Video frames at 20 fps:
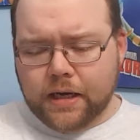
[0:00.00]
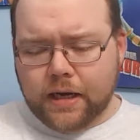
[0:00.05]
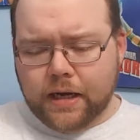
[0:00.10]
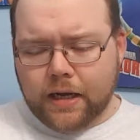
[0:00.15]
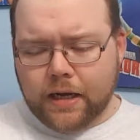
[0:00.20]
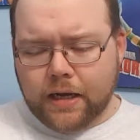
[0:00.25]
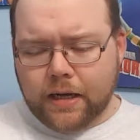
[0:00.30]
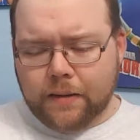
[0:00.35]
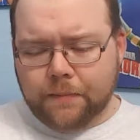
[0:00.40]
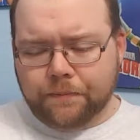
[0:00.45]

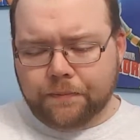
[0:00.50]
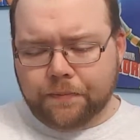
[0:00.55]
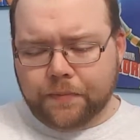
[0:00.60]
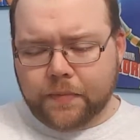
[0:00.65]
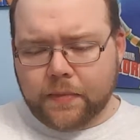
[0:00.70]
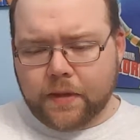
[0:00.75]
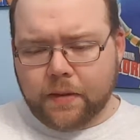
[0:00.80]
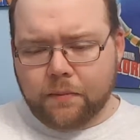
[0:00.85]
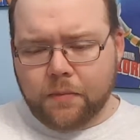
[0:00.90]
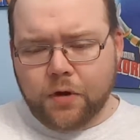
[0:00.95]
Um,
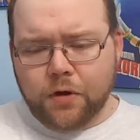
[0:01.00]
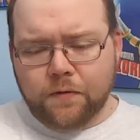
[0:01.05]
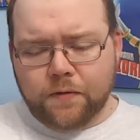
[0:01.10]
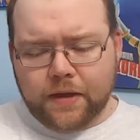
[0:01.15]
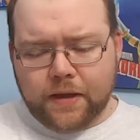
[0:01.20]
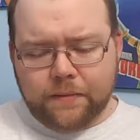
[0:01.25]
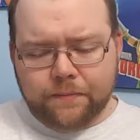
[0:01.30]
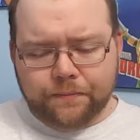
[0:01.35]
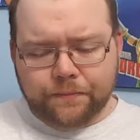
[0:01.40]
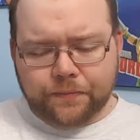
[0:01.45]
the
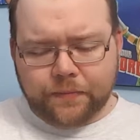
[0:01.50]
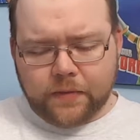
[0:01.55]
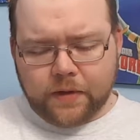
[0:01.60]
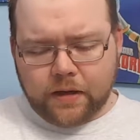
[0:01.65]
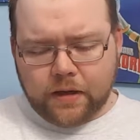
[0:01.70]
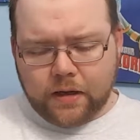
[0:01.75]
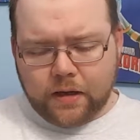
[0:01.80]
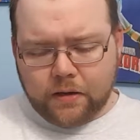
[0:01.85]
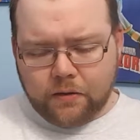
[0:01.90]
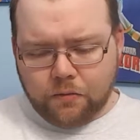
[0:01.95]
movie,
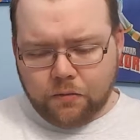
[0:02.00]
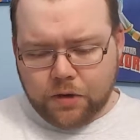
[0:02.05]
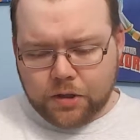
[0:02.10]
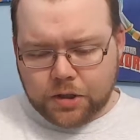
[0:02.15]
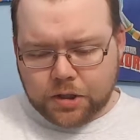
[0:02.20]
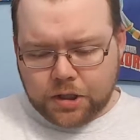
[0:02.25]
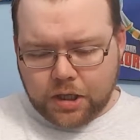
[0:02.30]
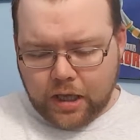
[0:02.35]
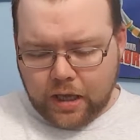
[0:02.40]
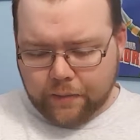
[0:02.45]
uh,
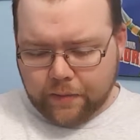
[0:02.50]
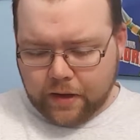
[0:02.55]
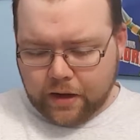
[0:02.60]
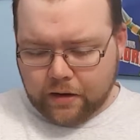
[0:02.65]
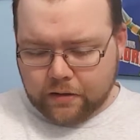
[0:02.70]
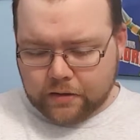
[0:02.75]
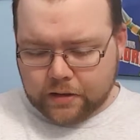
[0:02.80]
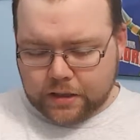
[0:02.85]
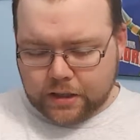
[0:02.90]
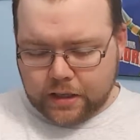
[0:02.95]
which came
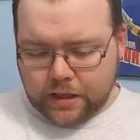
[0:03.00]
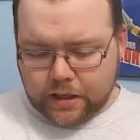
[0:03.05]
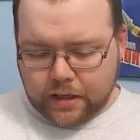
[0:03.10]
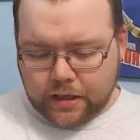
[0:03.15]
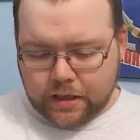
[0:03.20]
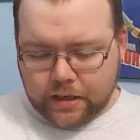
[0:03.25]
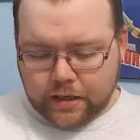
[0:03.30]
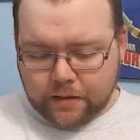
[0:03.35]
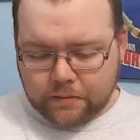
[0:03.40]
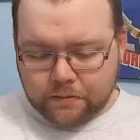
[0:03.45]
out,
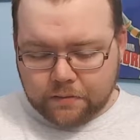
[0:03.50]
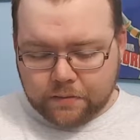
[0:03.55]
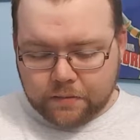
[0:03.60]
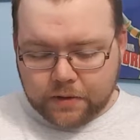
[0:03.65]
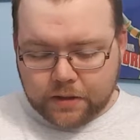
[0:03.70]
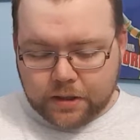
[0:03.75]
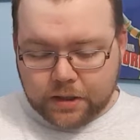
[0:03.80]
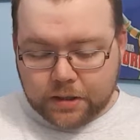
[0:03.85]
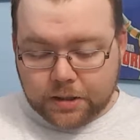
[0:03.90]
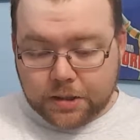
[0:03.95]
and I'm
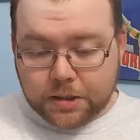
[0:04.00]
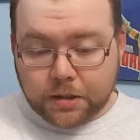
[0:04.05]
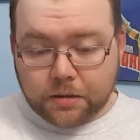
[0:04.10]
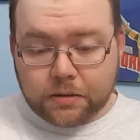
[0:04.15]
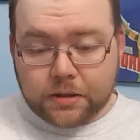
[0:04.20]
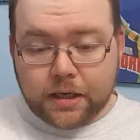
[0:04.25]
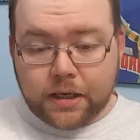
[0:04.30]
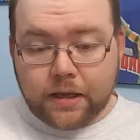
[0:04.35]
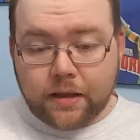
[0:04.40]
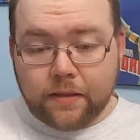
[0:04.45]

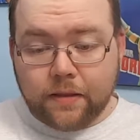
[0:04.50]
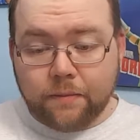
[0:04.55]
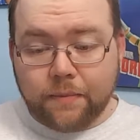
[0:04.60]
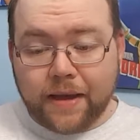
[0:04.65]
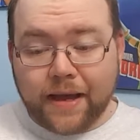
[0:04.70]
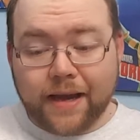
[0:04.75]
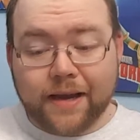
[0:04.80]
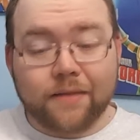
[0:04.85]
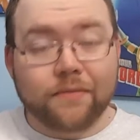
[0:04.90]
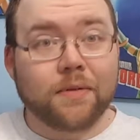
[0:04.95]
consulting the
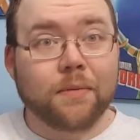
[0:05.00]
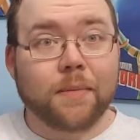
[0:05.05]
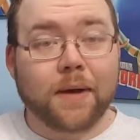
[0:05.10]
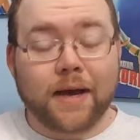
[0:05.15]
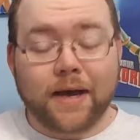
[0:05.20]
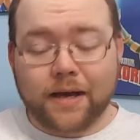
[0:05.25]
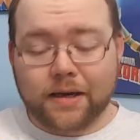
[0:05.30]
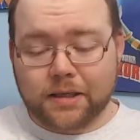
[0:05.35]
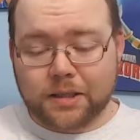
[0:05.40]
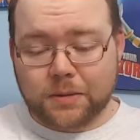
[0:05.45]
back of the
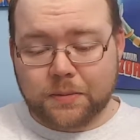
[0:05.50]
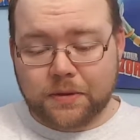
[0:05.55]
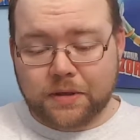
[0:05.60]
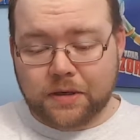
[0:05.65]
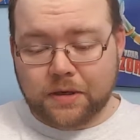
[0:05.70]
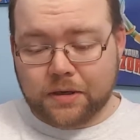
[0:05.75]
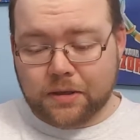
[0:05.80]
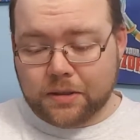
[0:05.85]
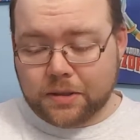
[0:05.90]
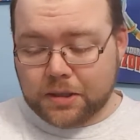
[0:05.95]
box
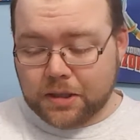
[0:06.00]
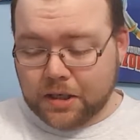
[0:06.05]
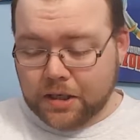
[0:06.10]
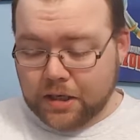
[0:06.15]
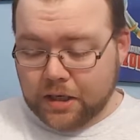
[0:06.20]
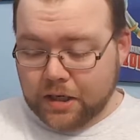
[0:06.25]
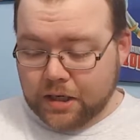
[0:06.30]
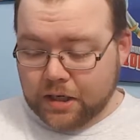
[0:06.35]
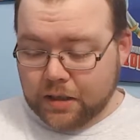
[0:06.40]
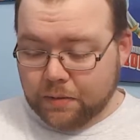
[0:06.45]
because
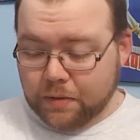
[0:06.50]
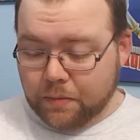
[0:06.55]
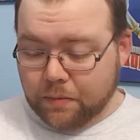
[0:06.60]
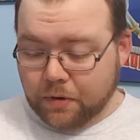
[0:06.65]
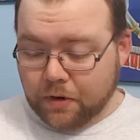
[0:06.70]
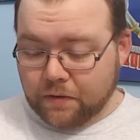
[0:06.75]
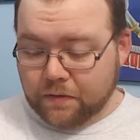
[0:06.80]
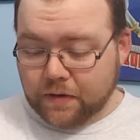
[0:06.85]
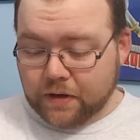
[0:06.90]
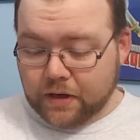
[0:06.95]
to be
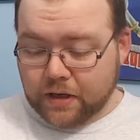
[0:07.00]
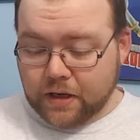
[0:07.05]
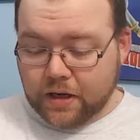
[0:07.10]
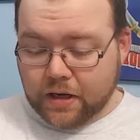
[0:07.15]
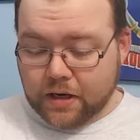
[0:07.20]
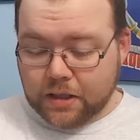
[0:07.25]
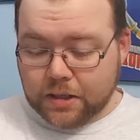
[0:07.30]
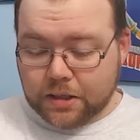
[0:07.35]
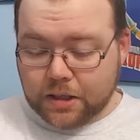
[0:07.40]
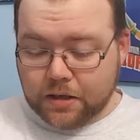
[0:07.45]
perfectly
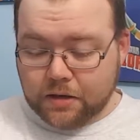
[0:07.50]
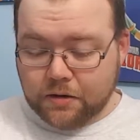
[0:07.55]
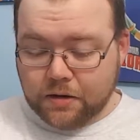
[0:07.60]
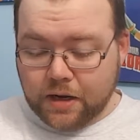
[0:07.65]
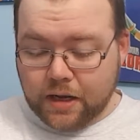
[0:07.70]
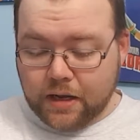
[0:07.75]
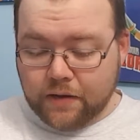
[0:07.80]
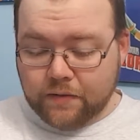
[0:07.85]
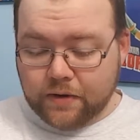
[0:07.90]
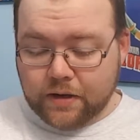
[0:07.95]
honest, I do
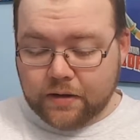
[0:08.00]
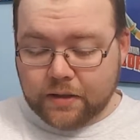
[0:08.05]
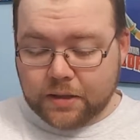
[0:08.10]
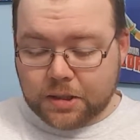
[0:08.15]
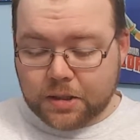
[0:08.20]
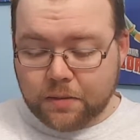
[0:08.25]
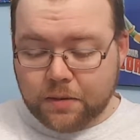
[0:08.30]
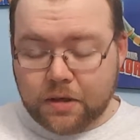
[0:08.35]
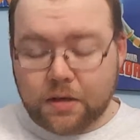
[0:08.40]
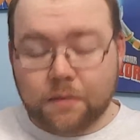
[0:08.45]
not have any of
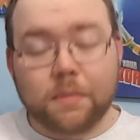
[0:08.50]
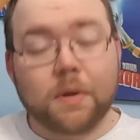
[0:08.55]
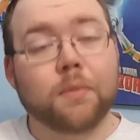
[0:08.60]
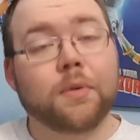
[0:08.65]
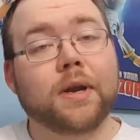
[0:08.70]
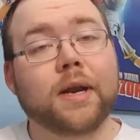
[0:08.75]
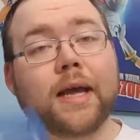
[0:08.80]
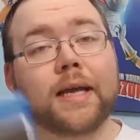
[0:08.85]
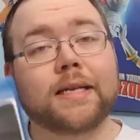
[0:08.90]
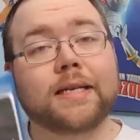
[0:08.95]
this committed to
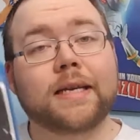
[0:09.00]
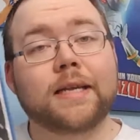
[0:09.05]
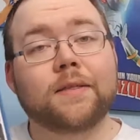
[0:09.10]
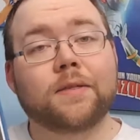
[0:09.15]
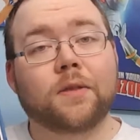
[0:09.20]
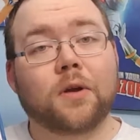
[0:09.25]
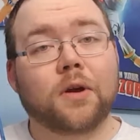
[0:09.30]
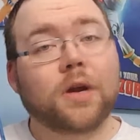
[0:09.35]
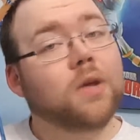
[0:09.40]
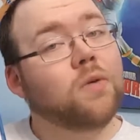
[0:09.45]
memory.
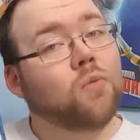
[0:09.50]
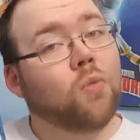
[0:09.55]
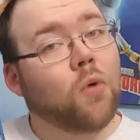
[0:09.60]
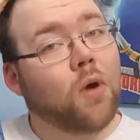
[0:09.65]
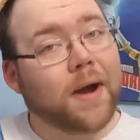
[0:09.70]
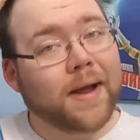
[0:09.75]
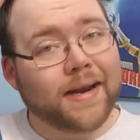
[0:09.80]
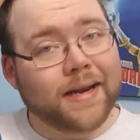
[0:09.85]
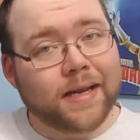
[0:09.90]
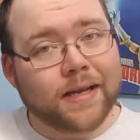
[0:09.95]

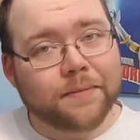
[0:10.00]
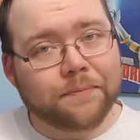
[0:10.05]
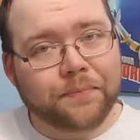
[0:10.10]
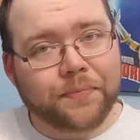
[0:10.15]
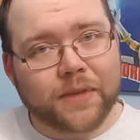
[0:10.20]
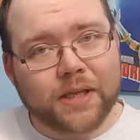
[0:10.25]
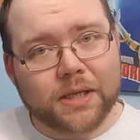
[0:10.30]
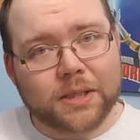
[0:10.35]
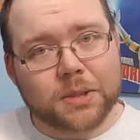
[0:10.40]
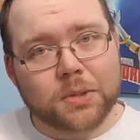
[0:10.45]
1931
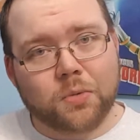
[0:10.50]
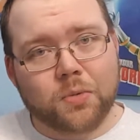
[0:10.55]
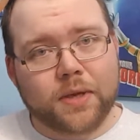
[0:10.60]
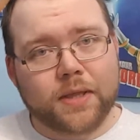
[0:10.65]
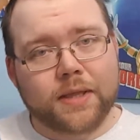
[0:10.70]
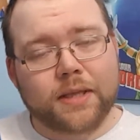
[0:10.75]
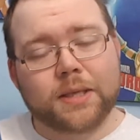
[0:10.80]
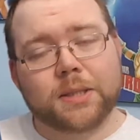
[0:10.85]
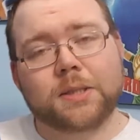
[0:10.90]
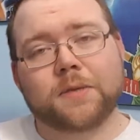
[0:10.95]
is
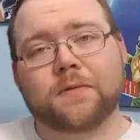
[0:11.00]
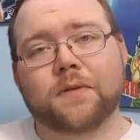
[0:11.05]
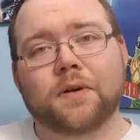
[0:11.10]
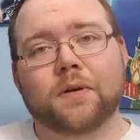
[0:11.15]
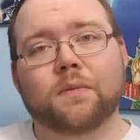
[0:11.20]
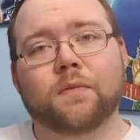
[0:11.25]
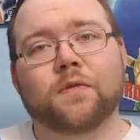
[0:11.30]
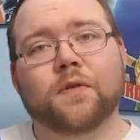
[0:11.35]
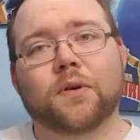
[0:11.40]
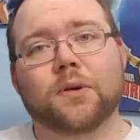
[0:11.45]
when this
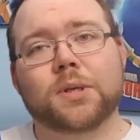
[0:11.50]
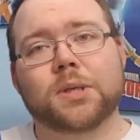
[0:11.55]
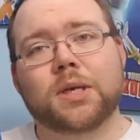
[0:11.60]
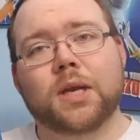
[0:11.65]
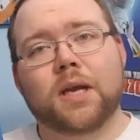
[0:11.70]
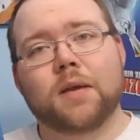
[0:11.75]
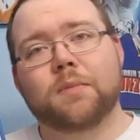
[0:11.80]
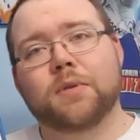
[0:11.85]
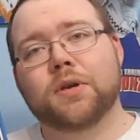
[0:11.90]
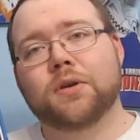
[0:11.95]
film first
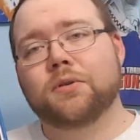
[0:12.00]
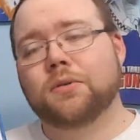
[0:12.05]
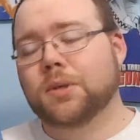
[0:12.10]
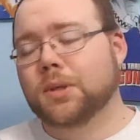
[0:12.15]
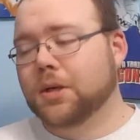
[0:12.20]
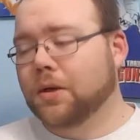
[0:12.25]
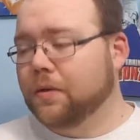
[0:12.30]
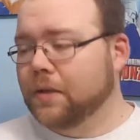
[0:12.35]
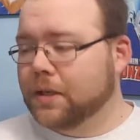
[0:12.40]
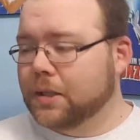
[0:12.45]
debuted,
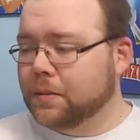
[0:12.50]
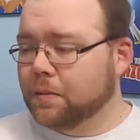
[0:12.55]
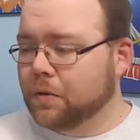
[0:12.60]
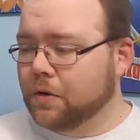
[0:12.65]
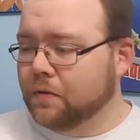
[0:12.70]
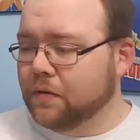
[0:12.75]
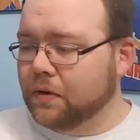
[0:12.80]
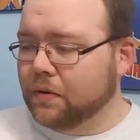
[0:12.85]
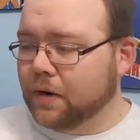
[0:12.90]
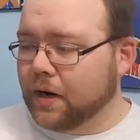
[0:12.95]
so this
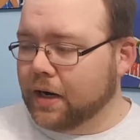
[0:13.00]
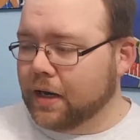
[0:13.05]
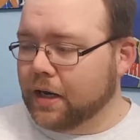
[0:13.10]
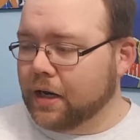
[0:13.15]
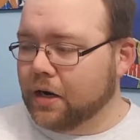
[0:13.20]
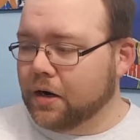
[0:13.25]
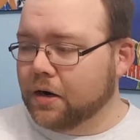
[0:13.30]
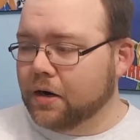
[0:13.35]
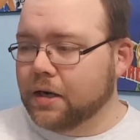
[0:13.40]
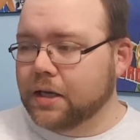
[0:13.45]
movie right
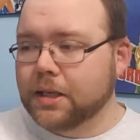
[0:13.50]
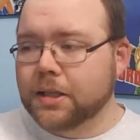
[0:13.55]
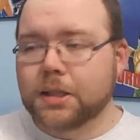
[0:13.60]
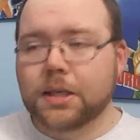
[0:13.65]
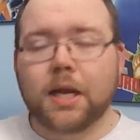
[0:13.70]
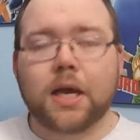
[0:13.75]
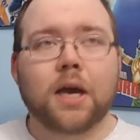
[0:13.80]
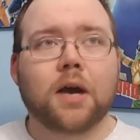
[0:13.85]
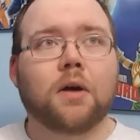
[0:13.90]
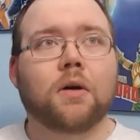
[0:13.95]
here is
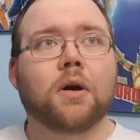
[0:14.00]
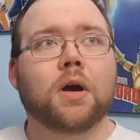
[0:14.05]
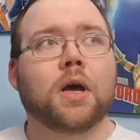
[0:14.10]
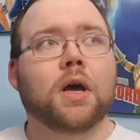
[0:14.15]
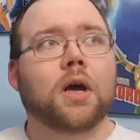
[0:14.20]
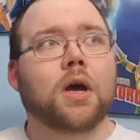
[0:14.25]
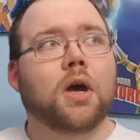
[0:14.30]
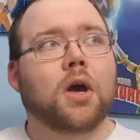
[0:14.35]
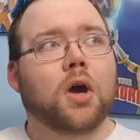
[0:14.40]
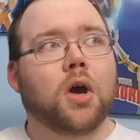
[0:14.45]
now,
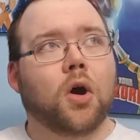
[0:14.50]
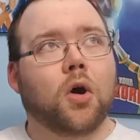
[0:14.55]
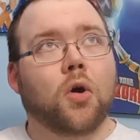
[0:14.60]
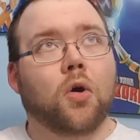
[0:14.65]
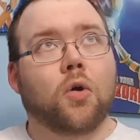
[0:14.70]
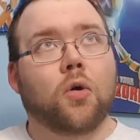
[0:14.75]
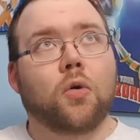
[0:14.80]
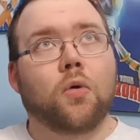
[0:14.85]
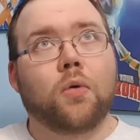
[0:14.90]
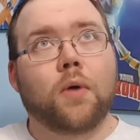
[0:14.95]

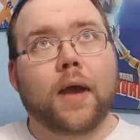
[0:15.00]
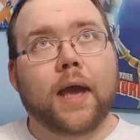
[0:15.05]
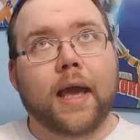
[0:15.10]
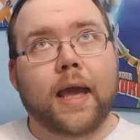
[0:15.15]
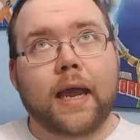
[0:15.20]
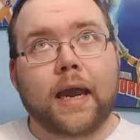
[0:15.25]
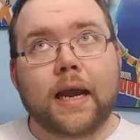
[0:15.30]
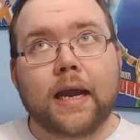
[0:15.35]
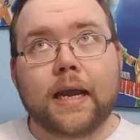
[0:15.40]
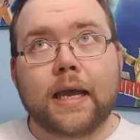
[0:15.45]
oh,
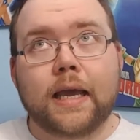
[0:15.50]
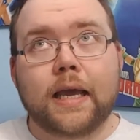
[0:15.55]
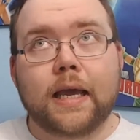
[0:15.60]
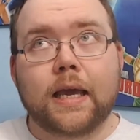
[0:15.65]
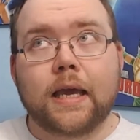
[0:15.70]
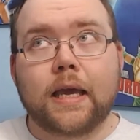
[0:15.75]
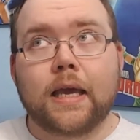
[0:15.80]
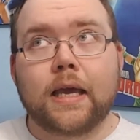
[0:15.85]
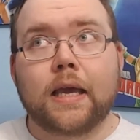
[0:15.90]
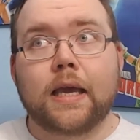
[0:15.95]

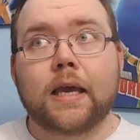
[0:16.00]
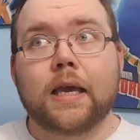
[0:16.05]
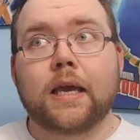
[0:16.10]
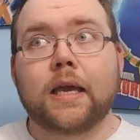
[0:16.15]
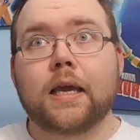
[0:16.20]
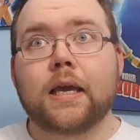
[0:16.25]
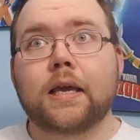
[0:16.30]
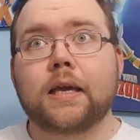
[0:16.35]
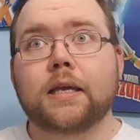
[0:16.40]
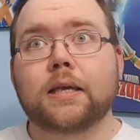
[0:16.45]

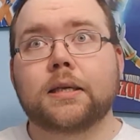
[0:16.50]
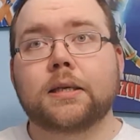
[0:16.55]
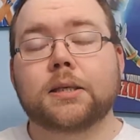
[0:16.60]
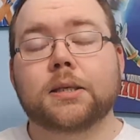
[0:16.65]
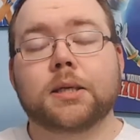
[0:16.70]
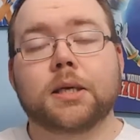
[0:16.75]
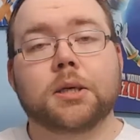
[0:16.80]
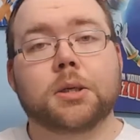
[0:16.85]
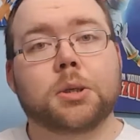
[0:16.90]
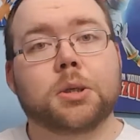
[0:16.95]

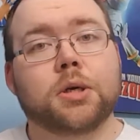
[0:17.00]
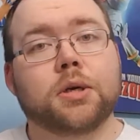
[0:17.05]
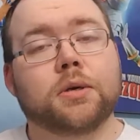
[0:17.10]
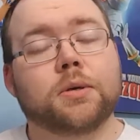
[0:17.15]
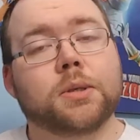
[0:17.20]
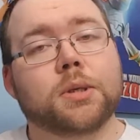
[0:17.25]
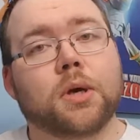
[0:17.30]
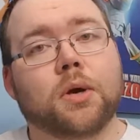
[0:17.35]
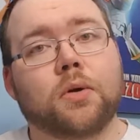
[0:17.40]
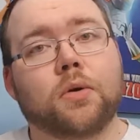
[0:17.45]
86
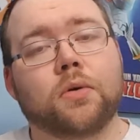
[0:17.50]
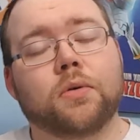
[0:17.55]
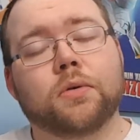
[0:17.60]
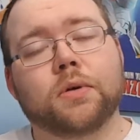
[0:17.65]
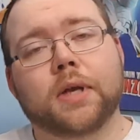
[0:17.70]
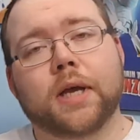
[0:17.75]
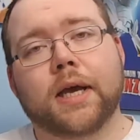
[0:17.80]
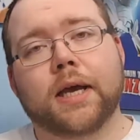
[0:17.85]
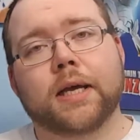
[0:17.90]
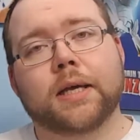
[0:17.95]
years
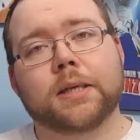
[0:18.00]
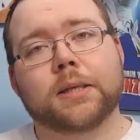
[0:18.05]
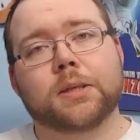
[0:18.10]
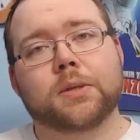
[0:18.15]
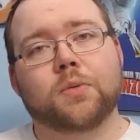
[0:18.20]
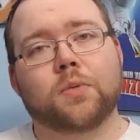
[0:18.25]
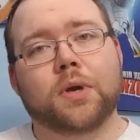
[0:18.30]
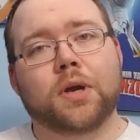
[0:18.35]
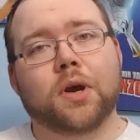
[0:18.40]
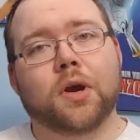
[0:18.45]
old
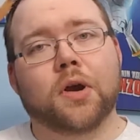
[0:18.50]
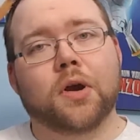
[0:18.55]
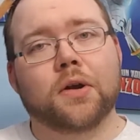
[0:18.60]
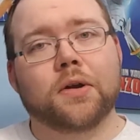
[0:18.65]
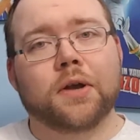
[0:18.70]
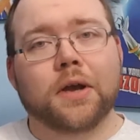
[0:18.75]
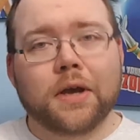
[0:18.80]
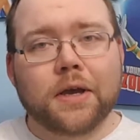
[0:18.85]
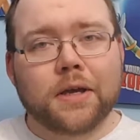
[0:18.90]
as we are